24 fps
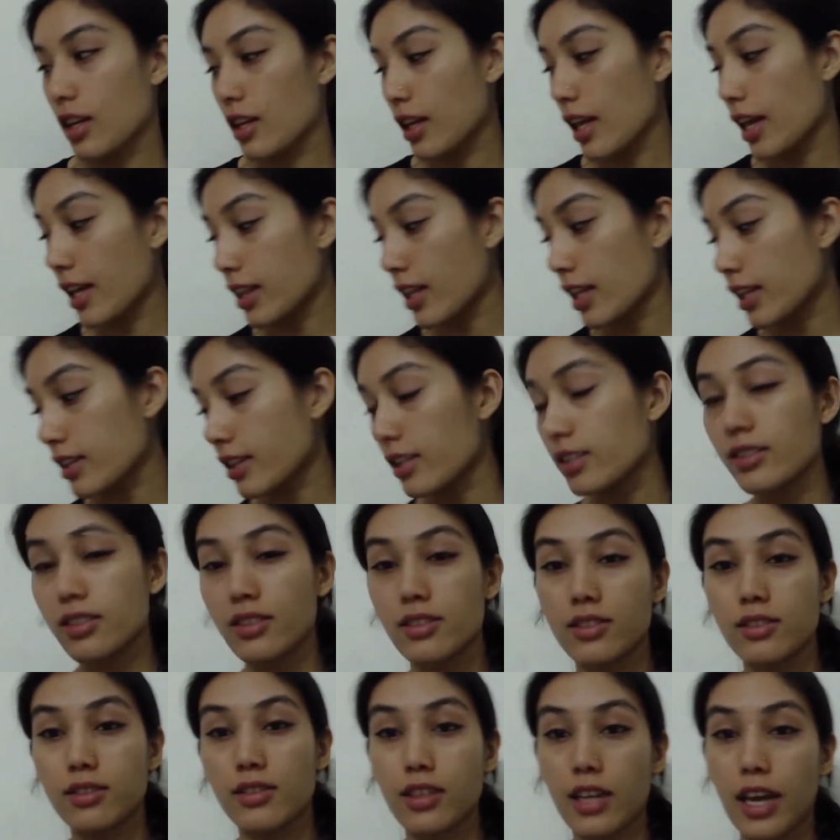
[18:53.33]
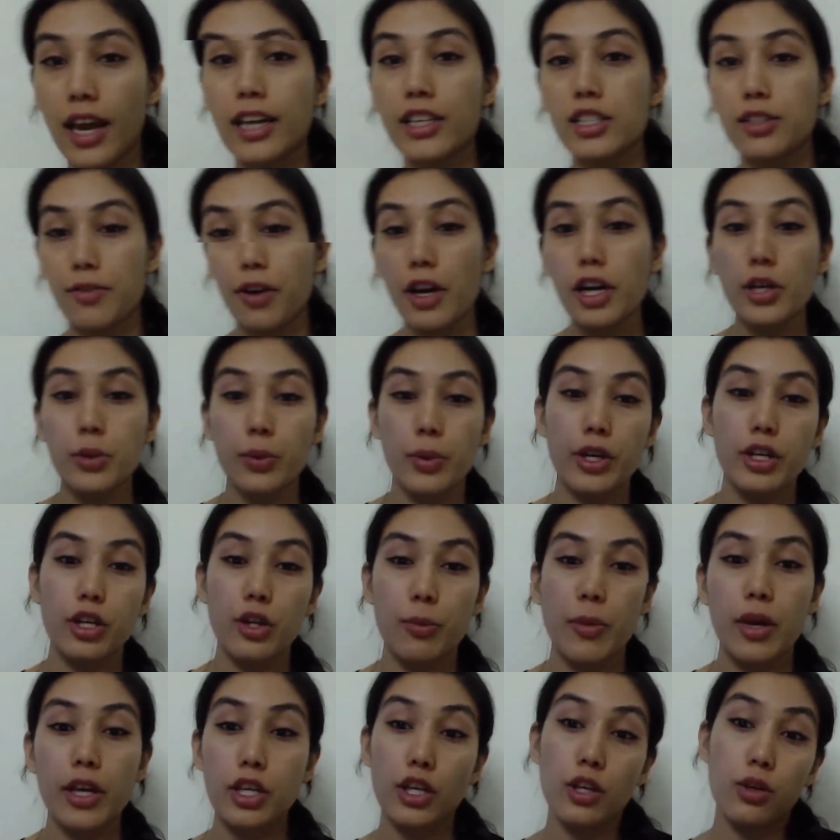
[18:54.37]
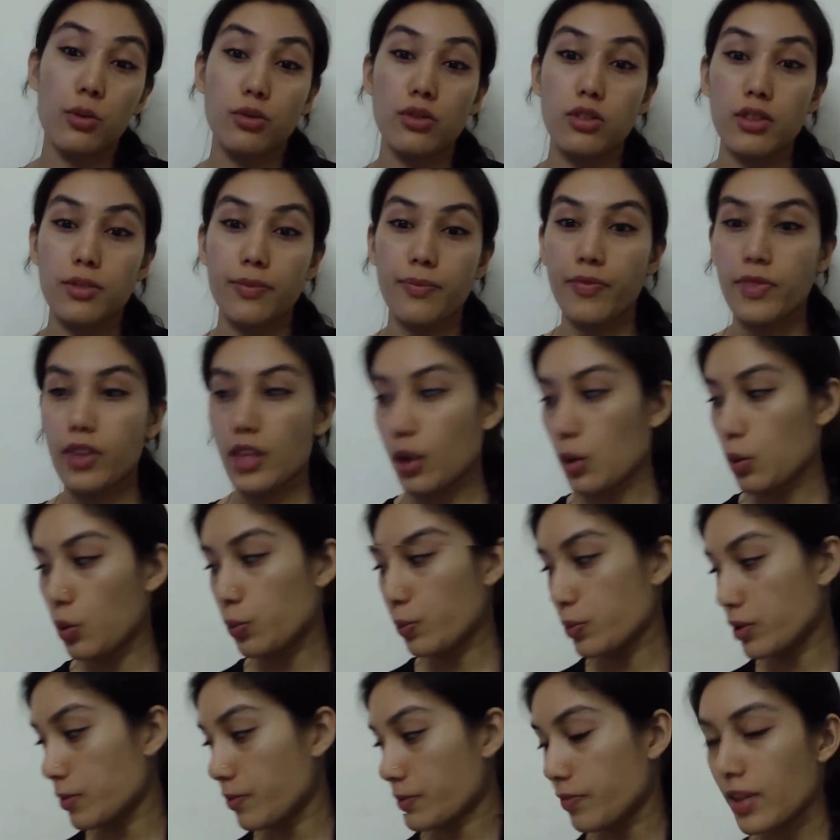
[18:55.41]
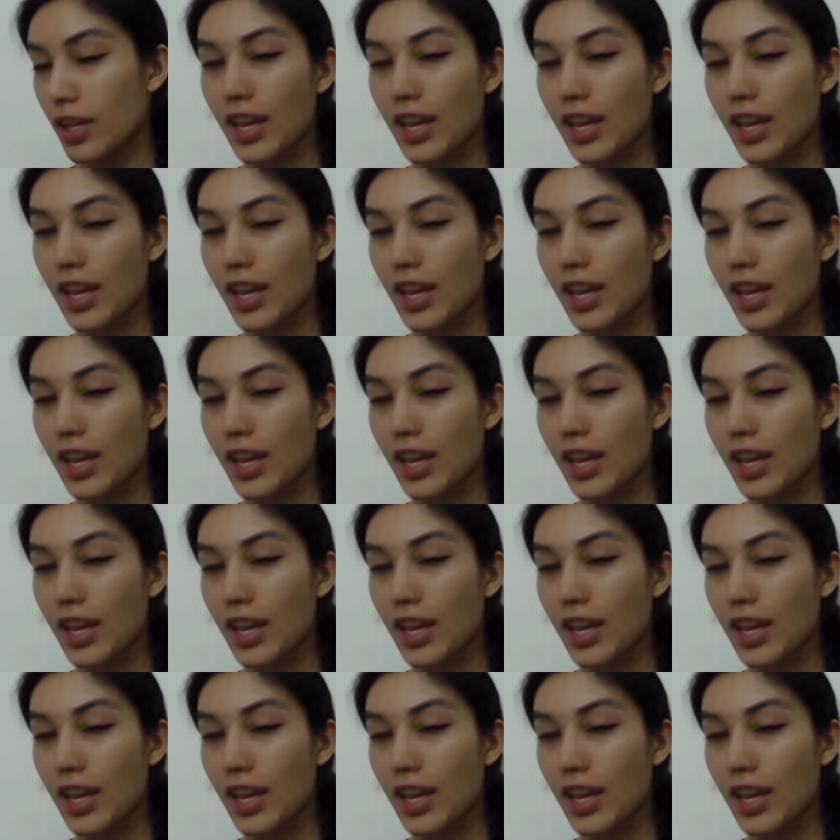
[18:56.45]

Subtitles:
and like, this is the kind of hardware you might use. Oops.